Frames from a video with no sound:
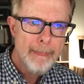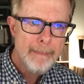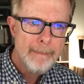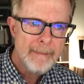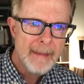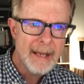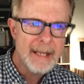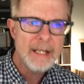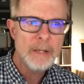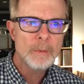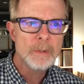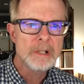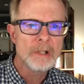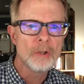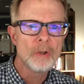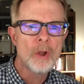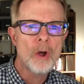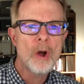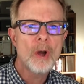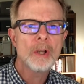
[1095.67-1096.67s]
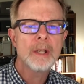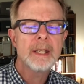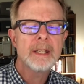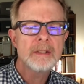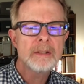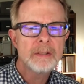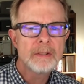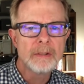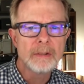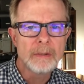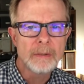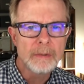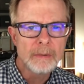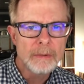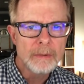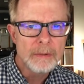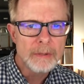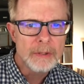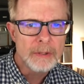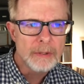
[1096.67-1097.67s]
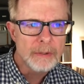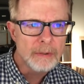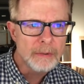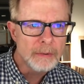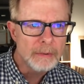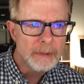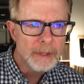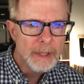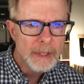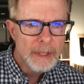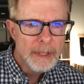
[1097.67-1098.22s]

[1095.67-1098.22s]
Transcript: and he was longing to to